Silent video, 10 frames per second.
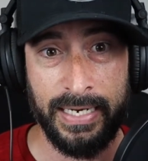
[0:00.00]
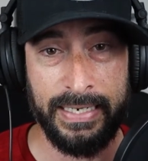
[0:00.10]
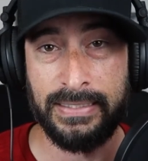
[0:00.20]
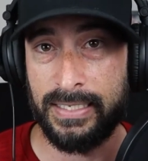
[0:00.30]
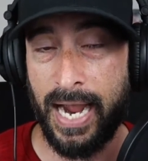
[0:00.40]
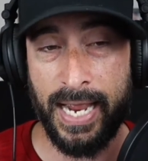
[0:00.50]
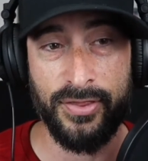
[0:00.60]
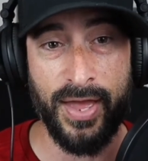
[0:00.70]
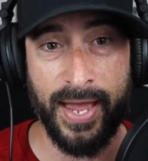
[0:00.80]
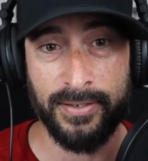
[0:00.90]
he's a guy
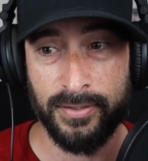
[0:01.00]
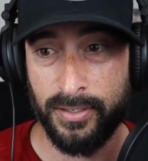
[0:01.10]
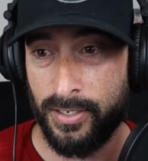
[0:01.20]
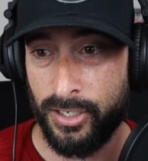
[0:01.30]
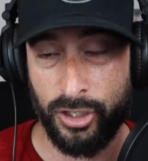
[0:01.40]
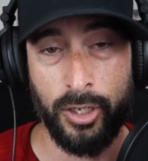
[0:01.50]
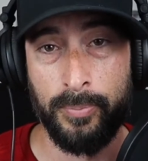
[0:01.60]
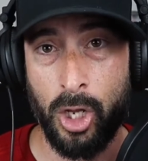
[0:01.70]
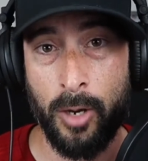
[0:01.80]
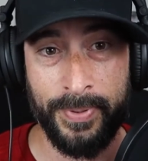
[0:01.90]
that could
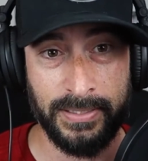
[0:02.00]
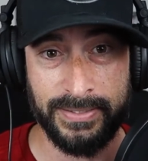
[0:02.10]
blow up. He's a